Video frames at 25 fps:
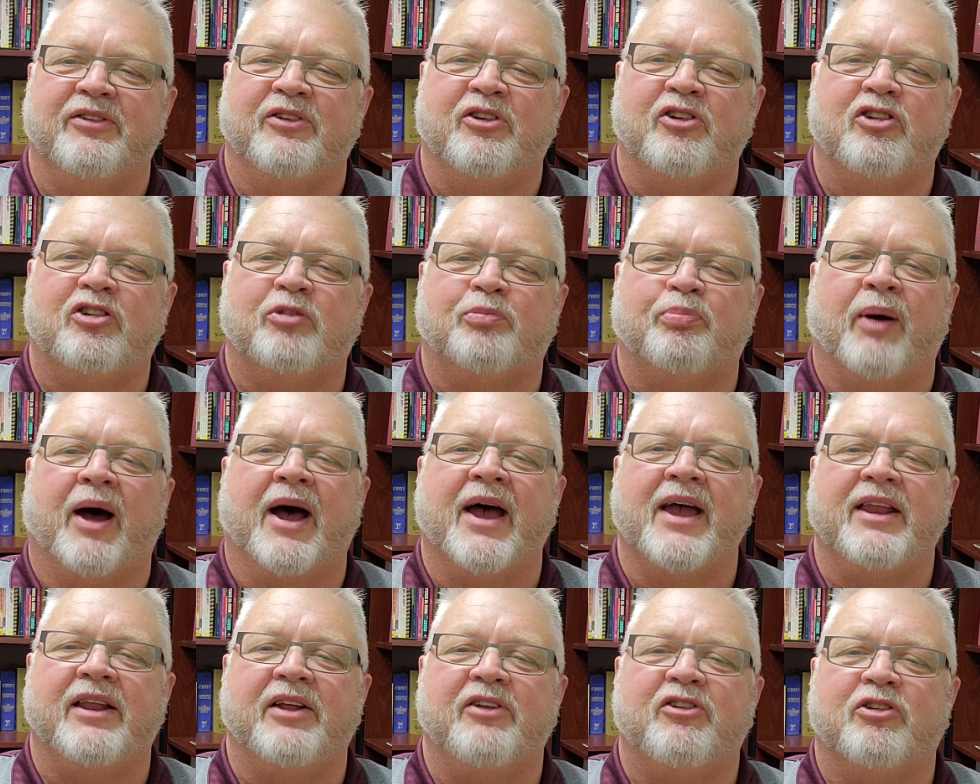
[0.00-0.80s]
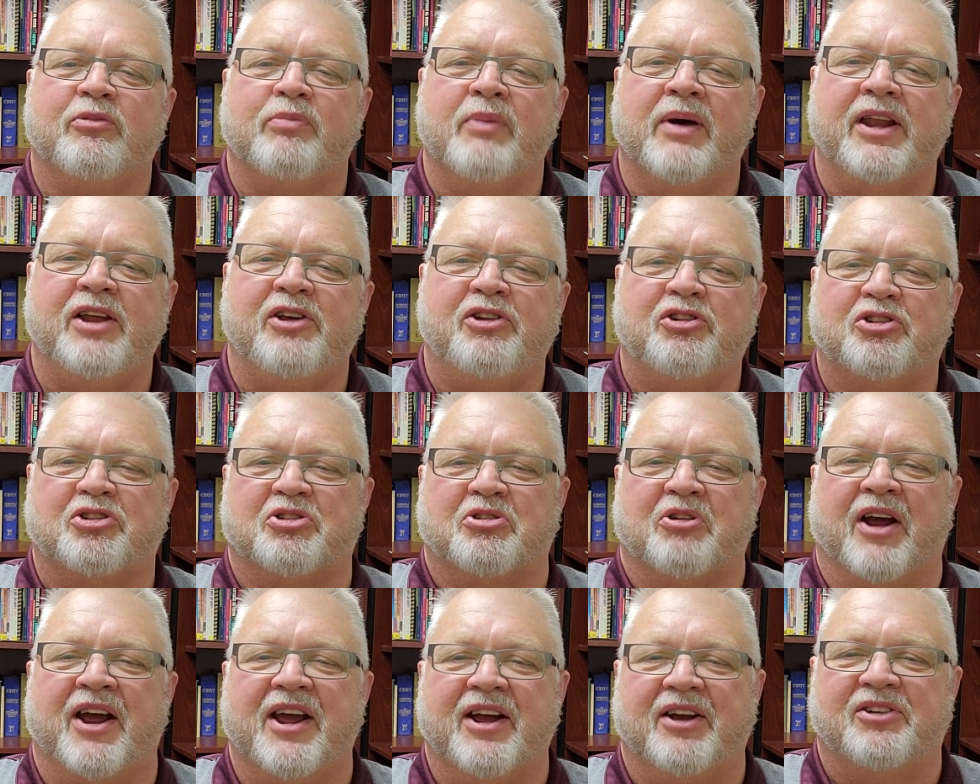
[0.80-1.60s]
despite its many
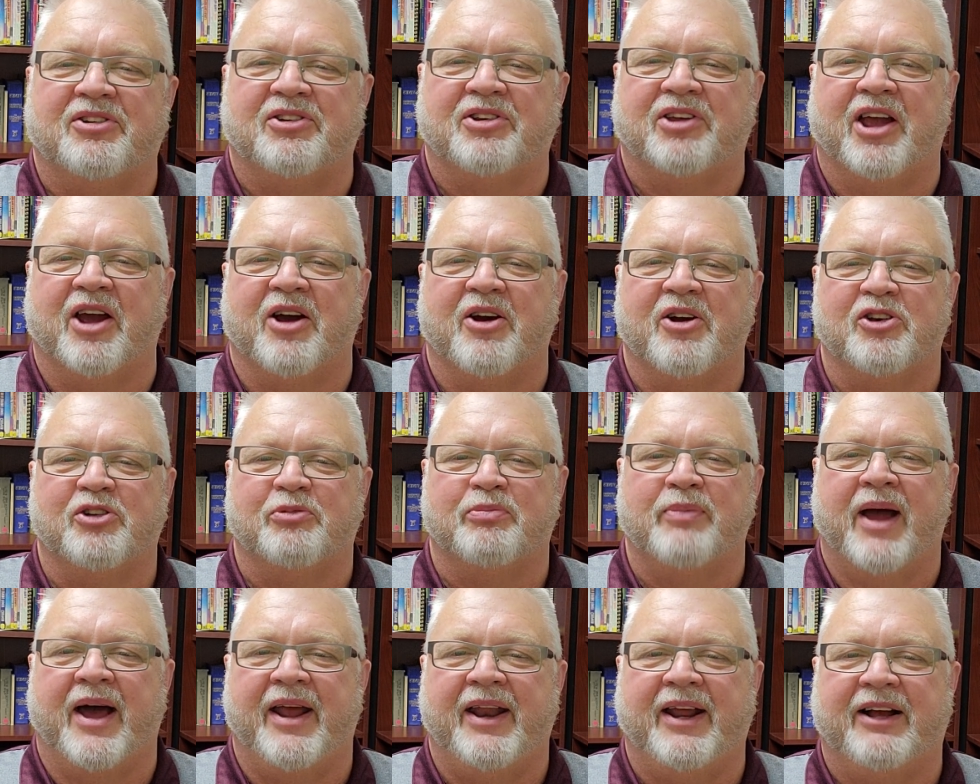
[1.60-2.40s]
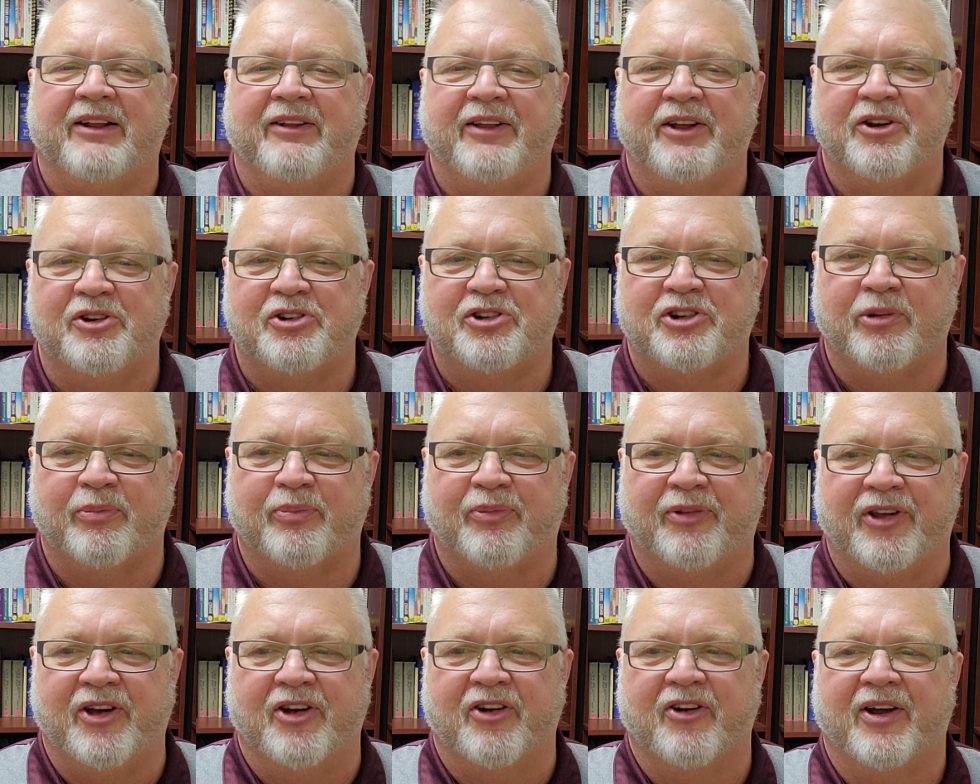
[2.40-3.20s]
strengths, charismatic
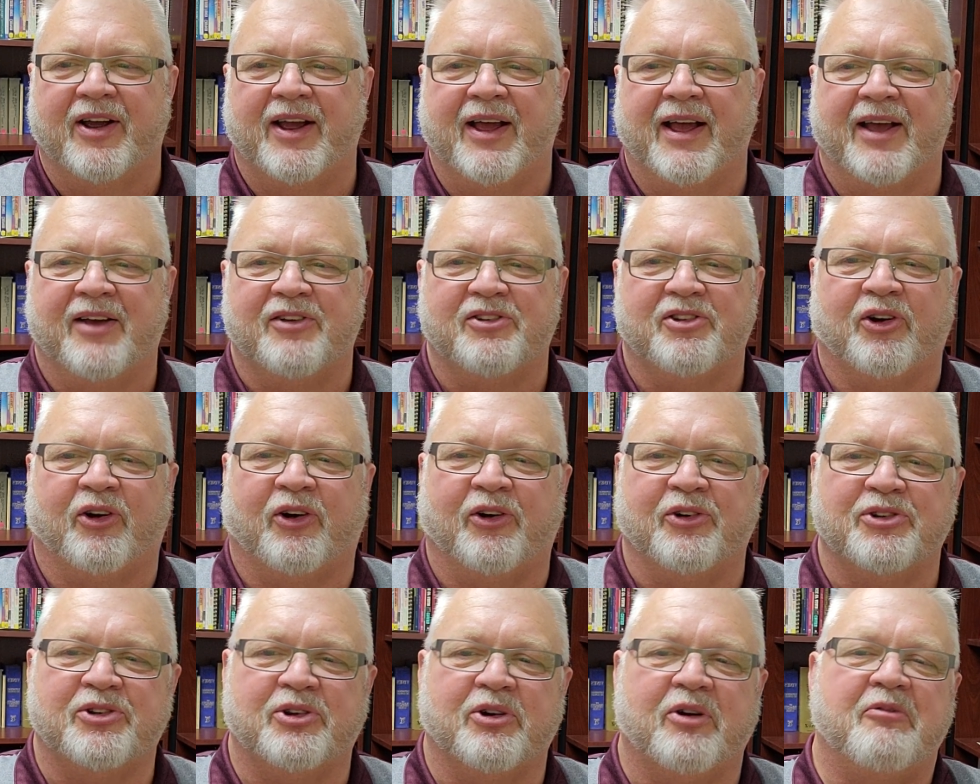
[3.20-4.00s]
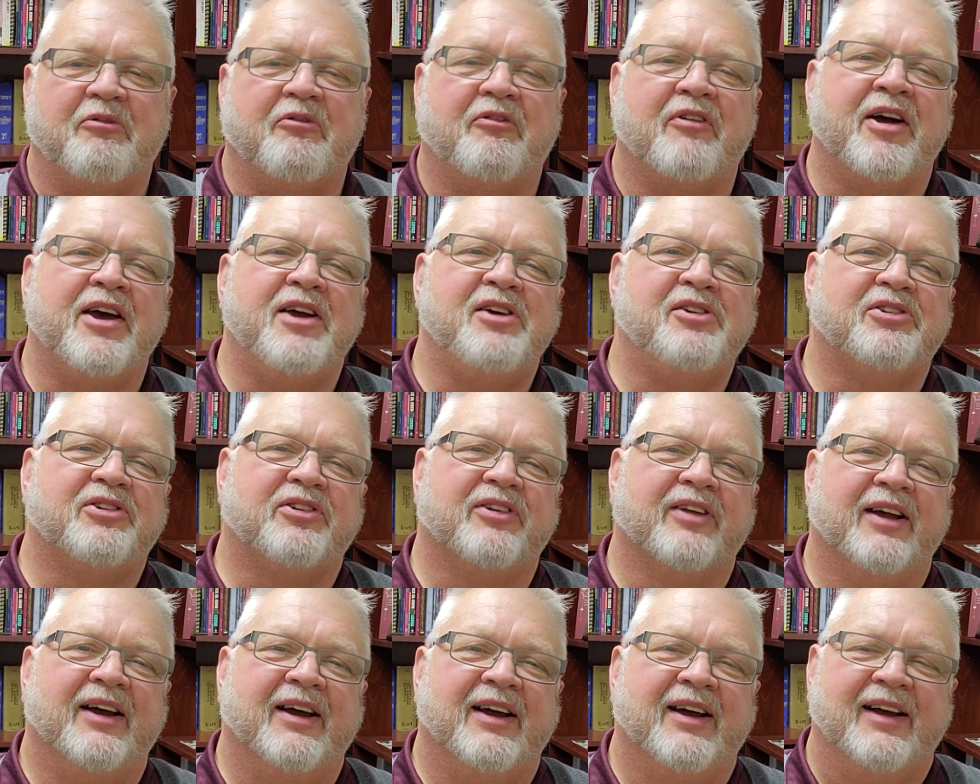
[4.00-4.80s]
leadership theory has also faced
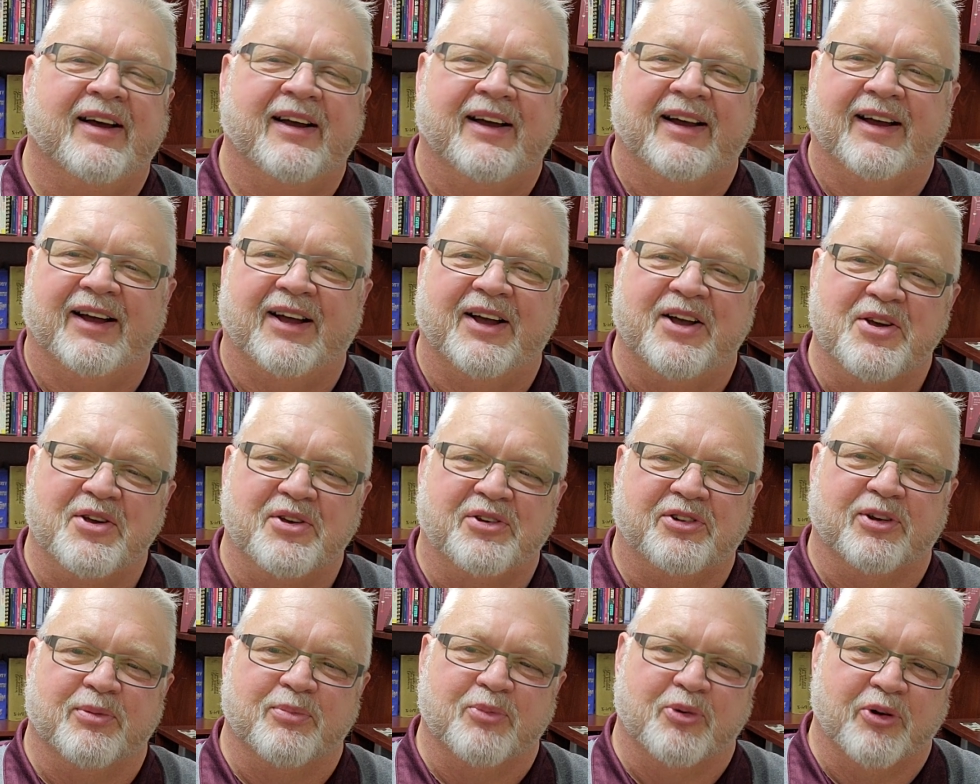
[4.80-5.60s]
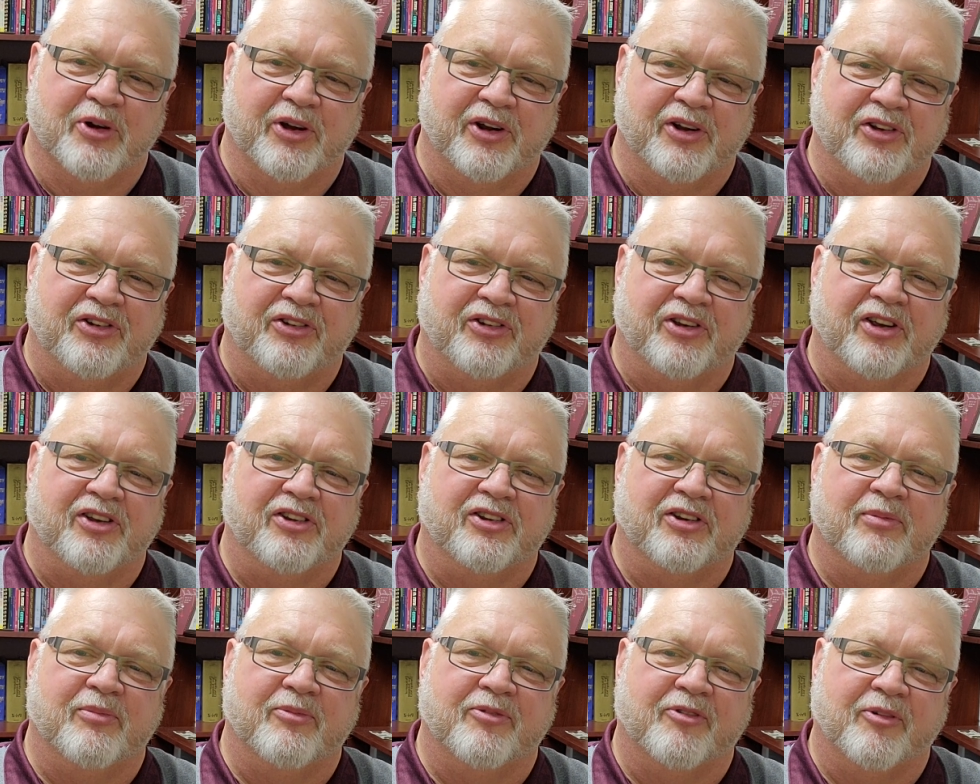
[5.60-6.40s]
some
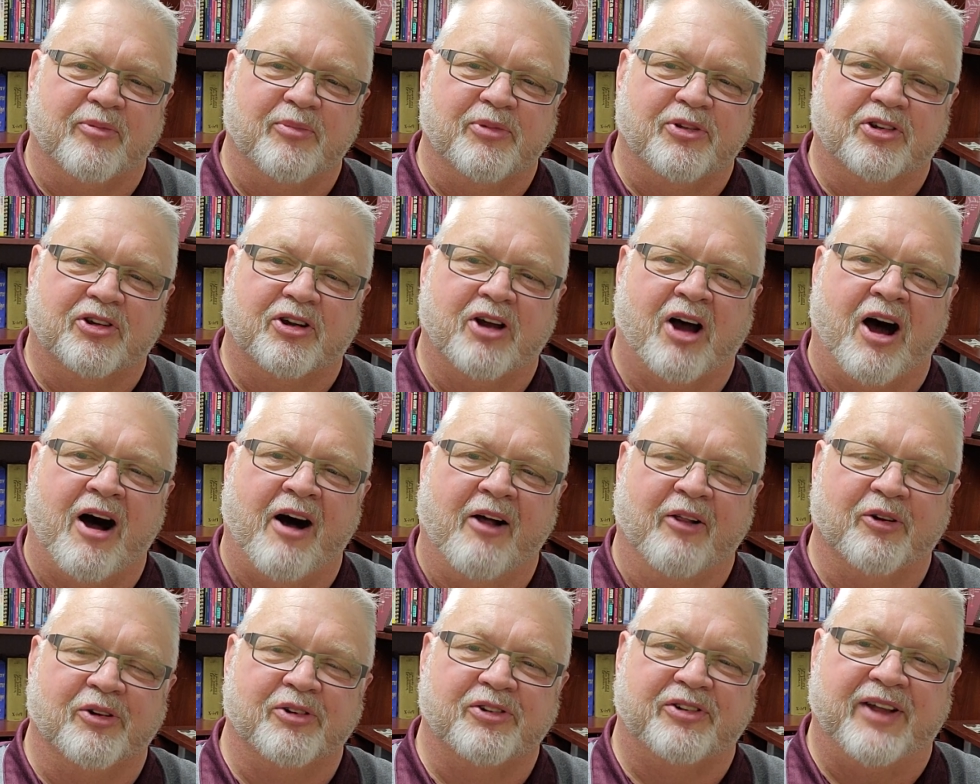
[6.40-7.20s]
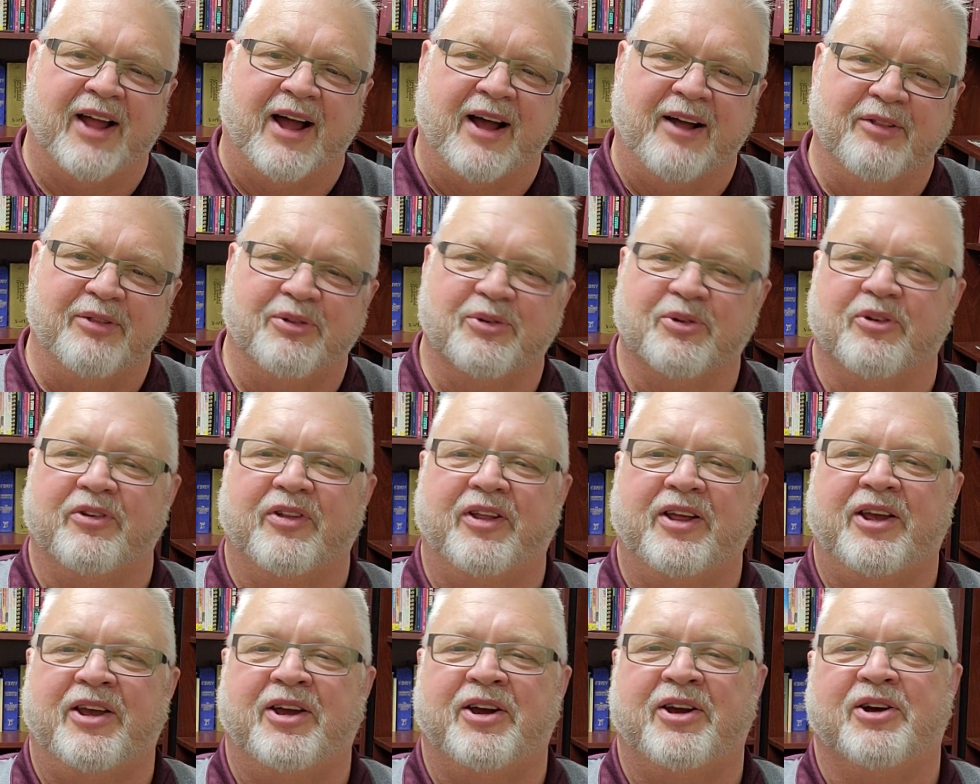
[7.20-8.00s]
criticism from scholars down through
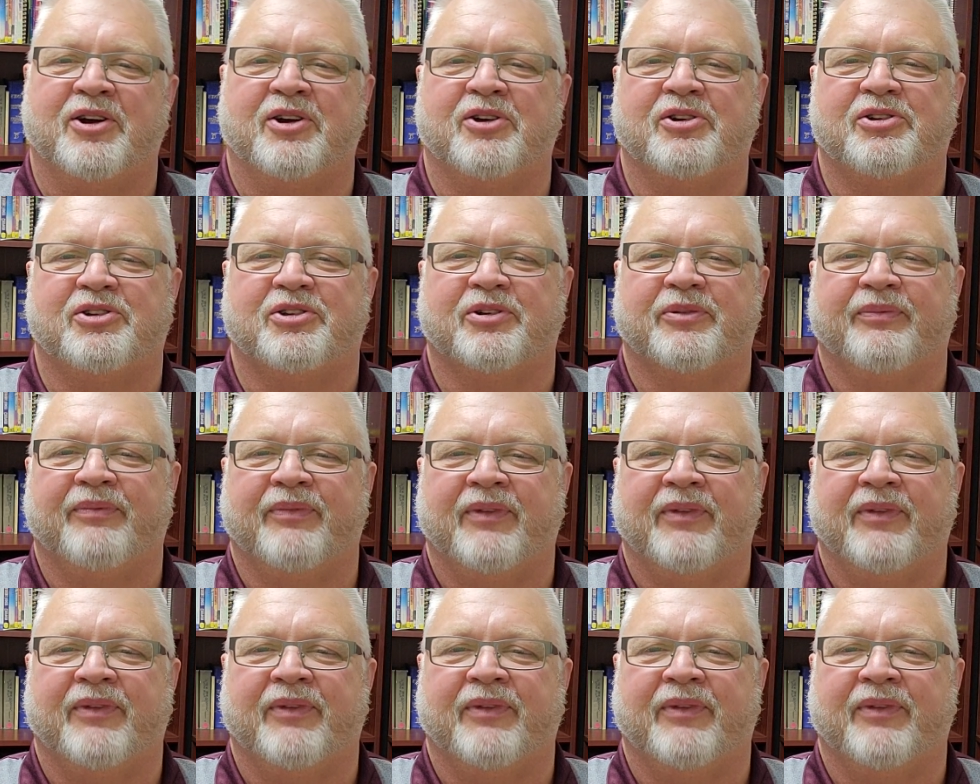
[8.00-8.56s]
the years.